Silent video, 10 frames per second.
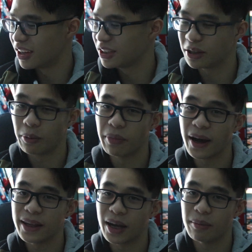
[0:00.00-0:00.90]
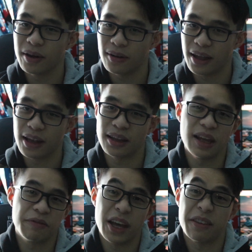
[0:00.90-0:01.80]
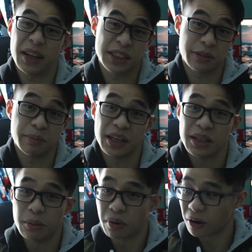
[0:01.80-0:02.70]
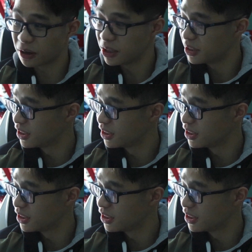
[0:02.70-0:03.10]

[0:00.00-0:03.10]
you know, buy them. And if you have extra money to burn,